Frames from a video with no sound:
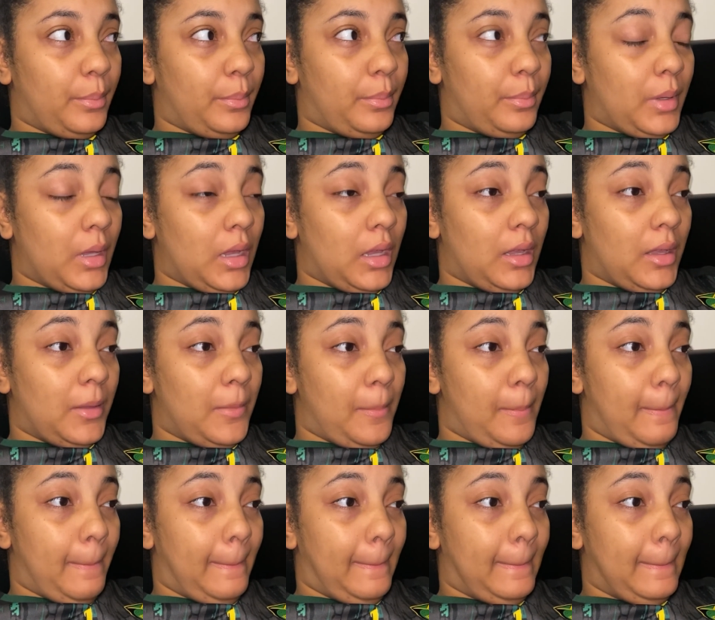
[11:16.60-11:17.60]
but
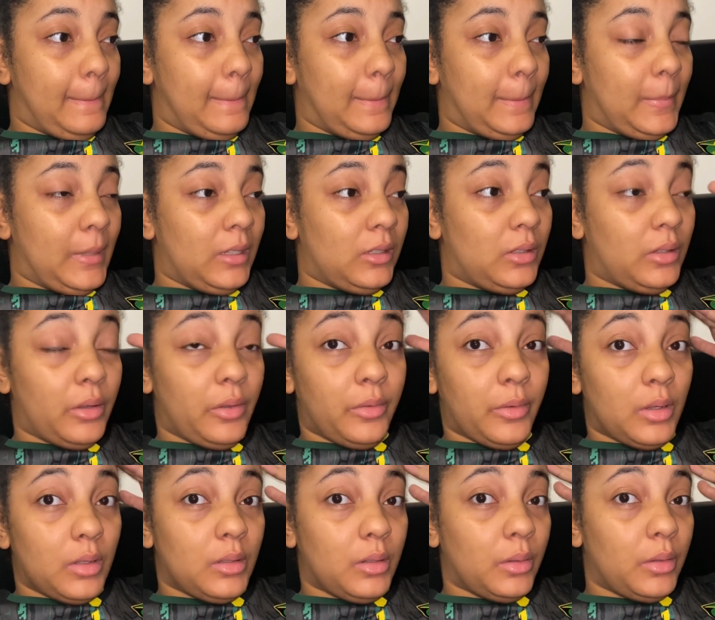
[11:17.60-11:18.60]
um it's so
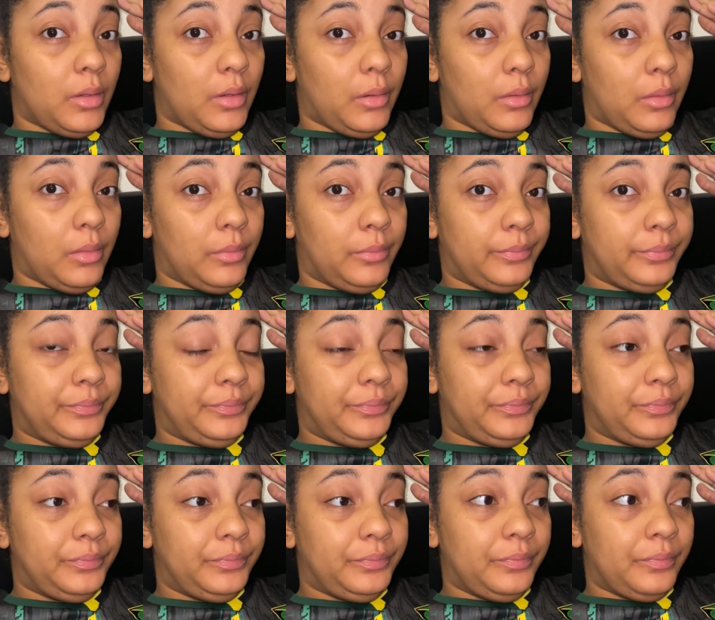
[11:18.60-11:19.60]
far so good
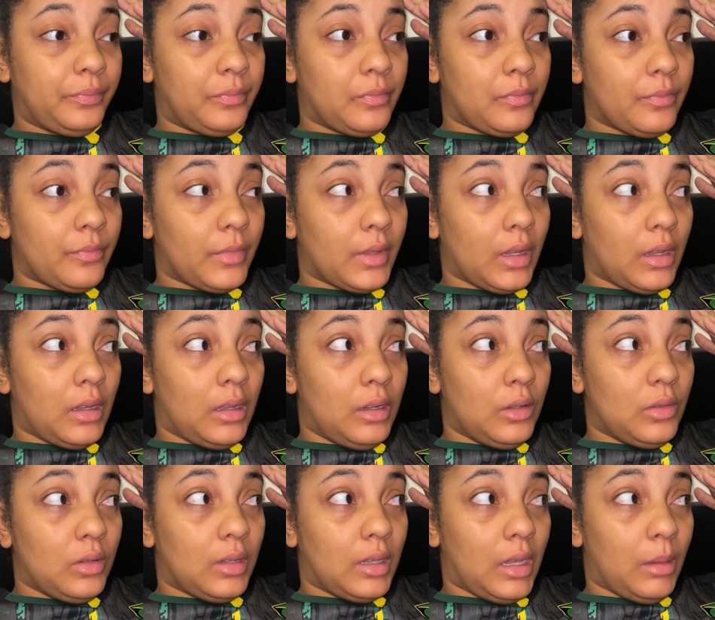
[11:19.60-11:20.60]
i
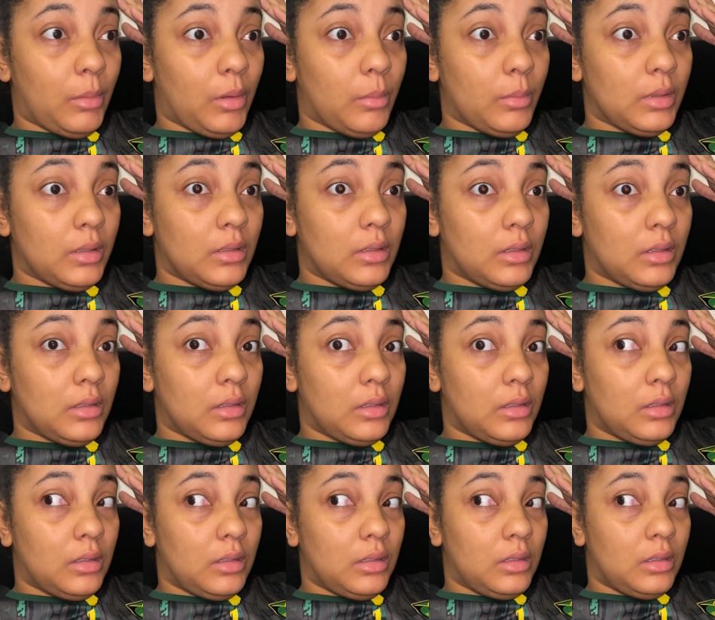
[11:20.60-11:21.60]
literally came home and
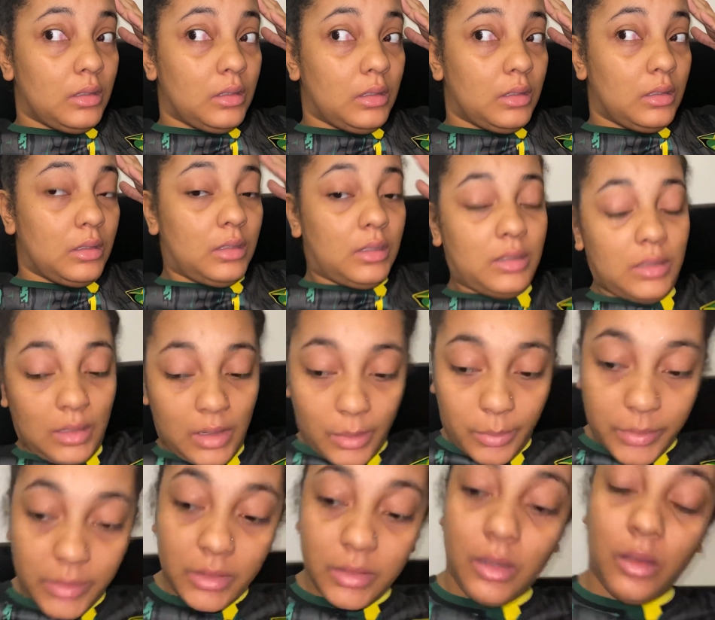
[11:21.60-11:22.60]

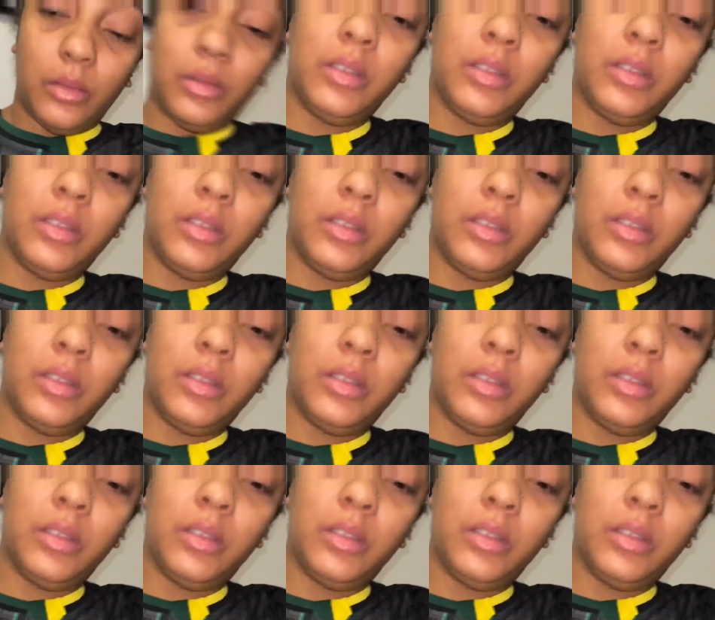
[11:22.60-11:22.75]
slept oh